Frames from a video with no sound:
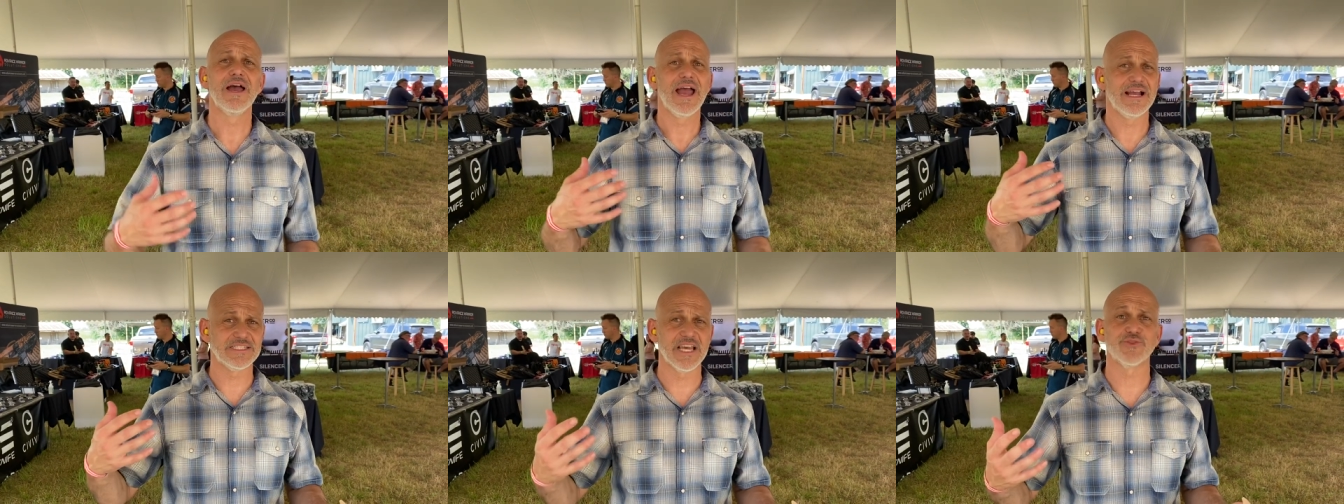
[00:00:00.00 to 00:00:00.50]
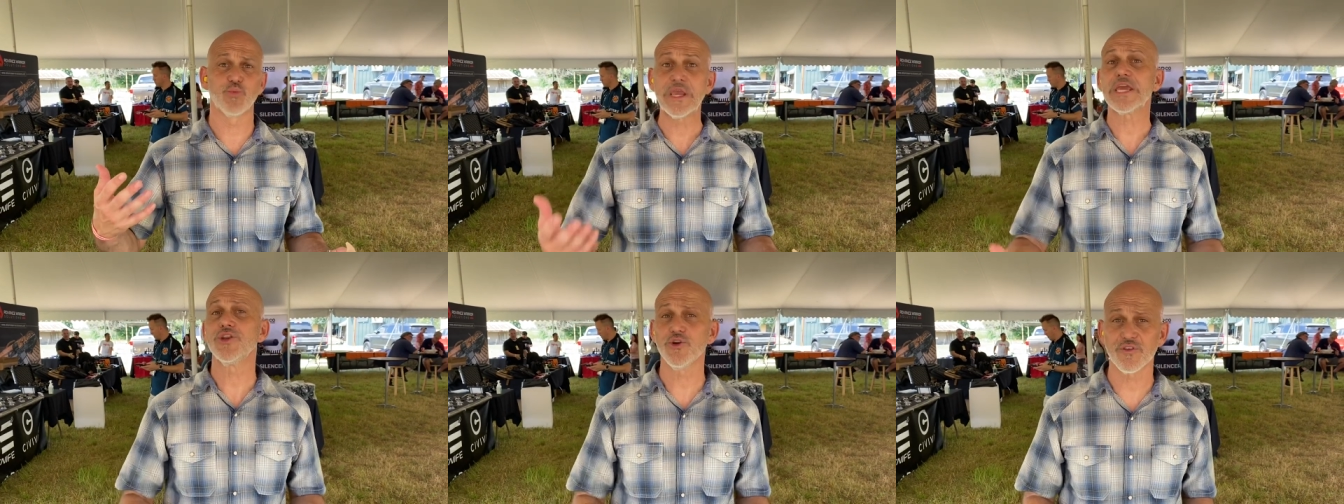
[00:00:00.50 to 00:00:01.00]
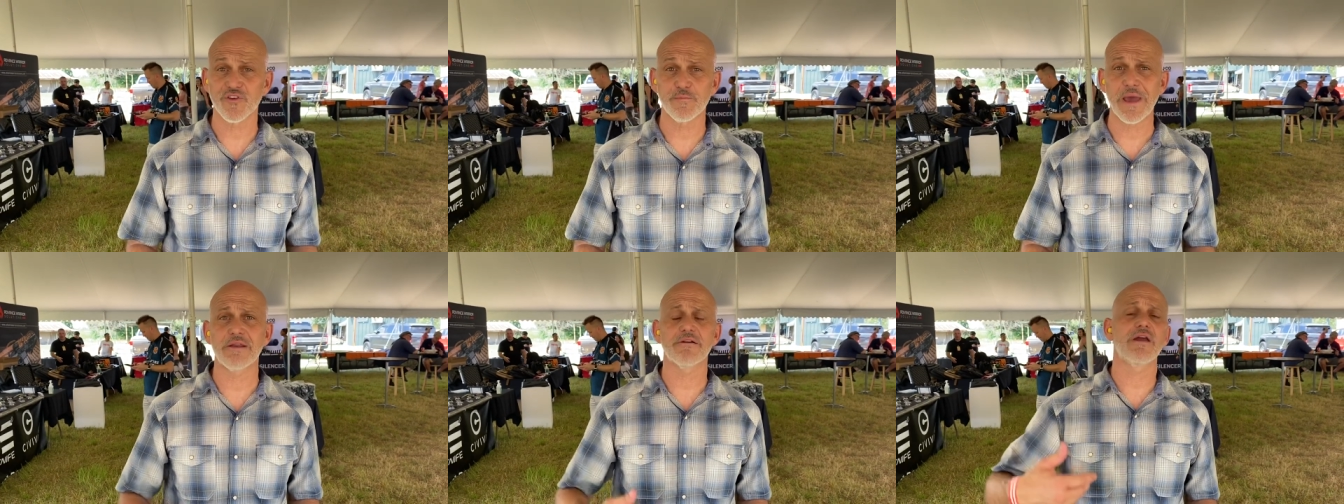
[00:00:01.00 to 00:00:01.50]
and says, we can do this
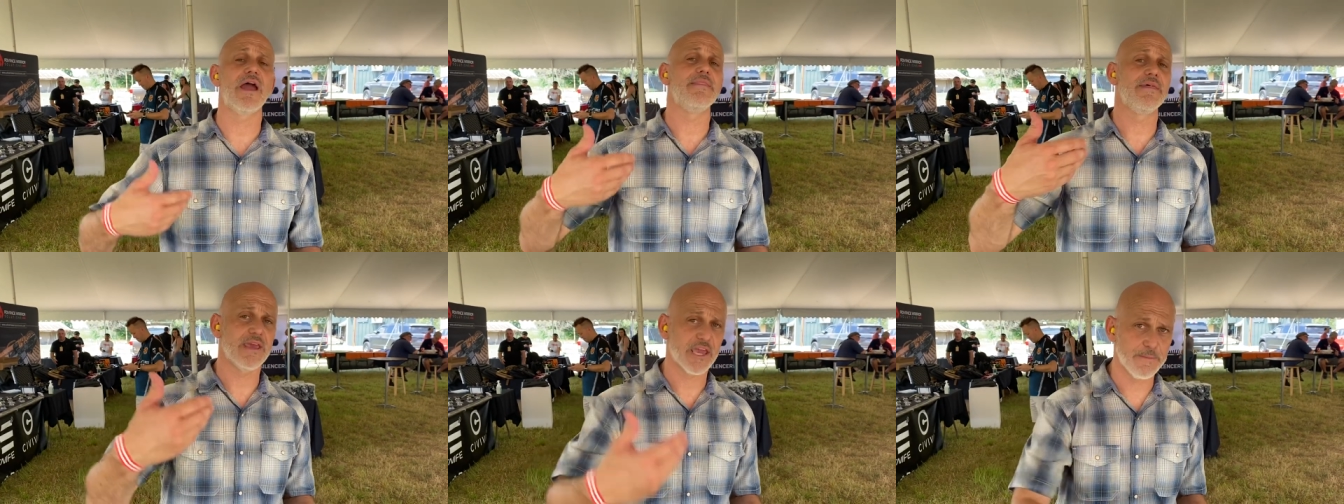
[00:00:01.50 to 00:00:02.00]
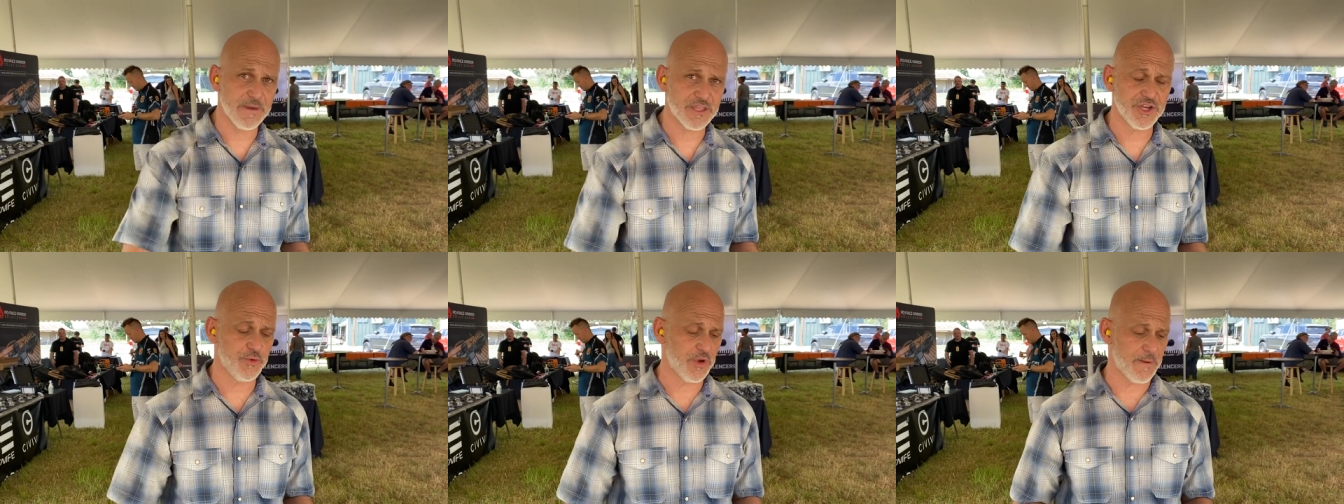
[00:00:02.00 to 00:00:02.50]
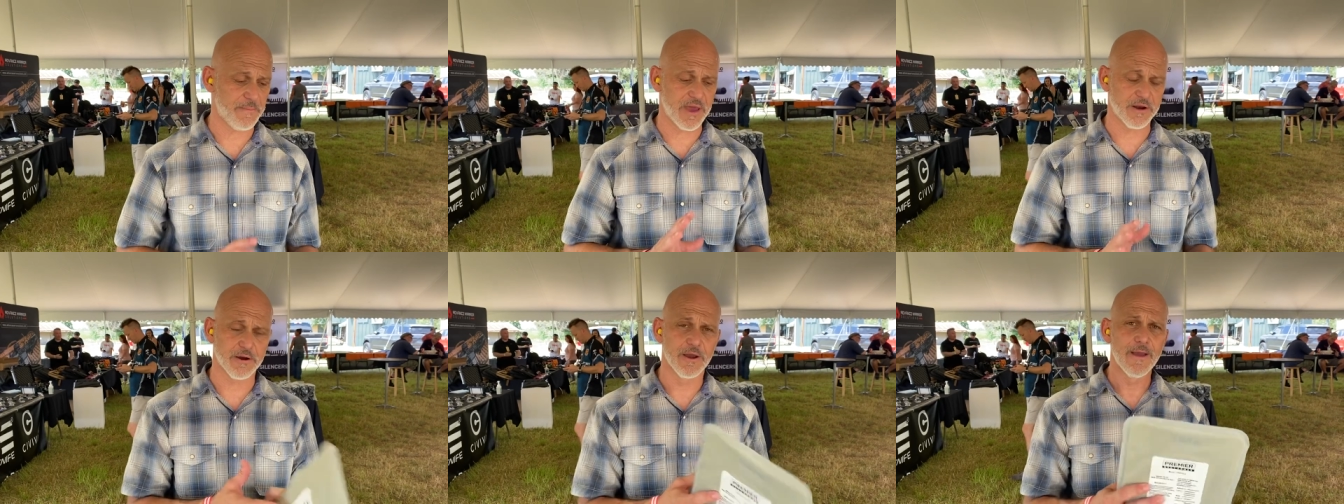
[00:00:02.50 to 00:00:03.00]
better and then they commit to doing it
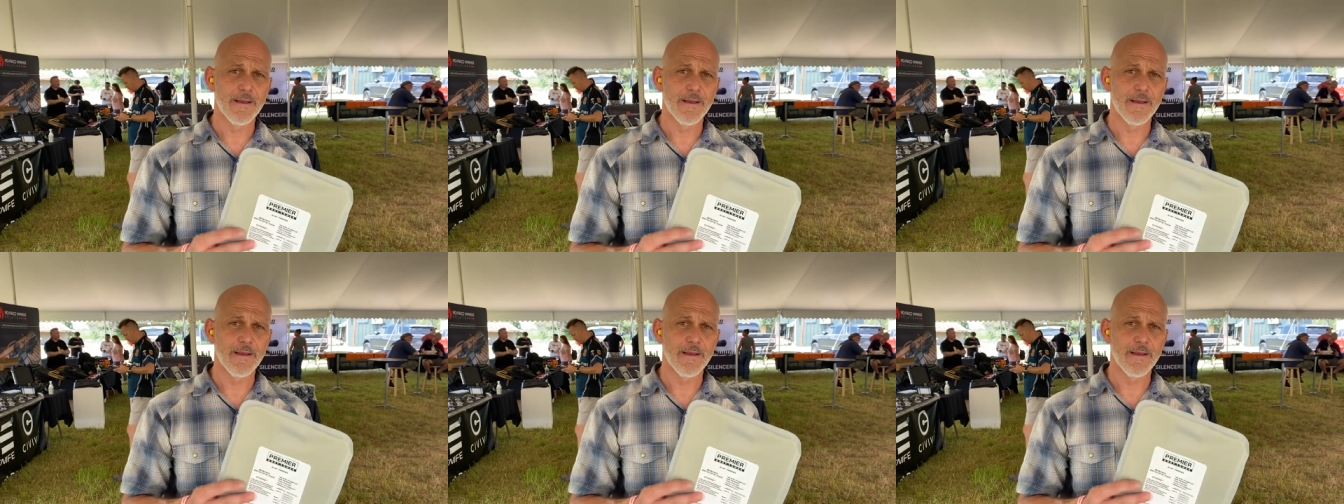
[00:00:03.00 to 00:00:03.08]
better.